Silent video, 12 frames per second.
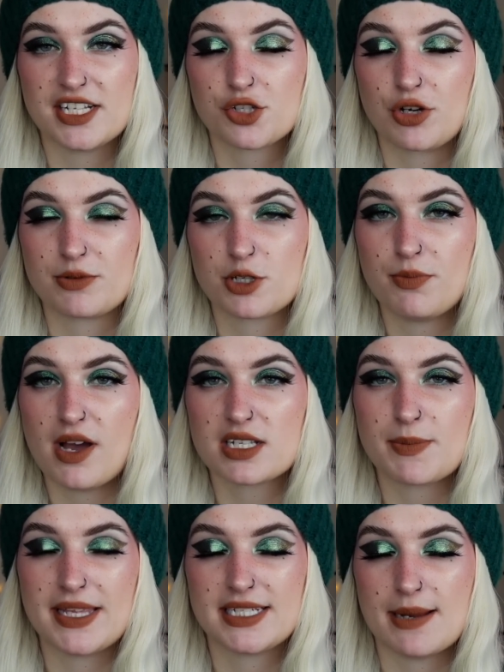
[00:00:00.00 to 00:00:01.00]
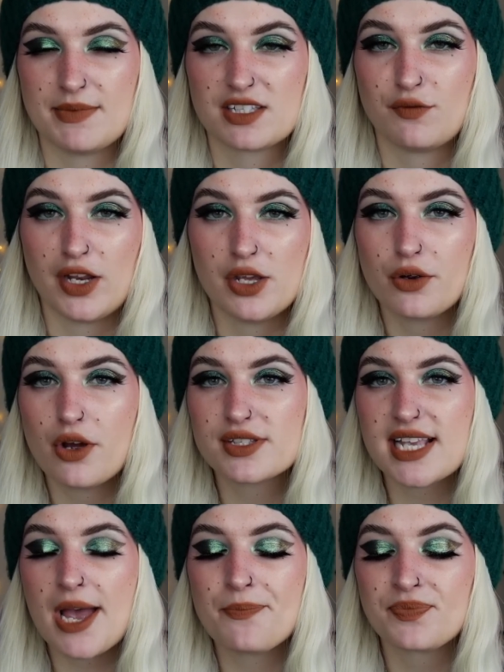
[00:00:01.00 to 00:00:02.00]
description box by the time this video
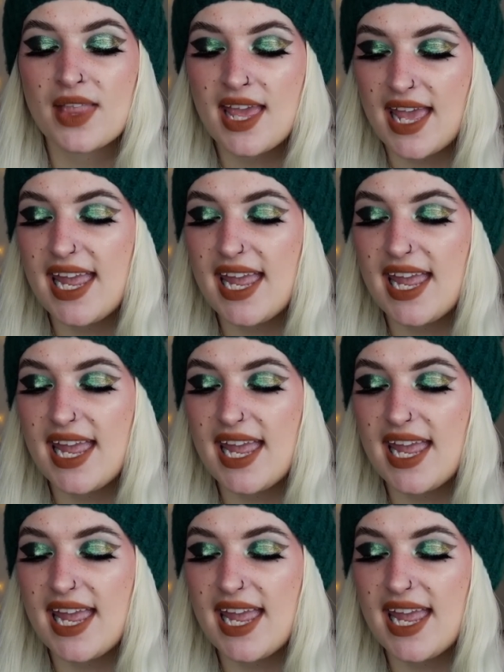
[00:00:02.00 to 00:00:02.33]
goes up.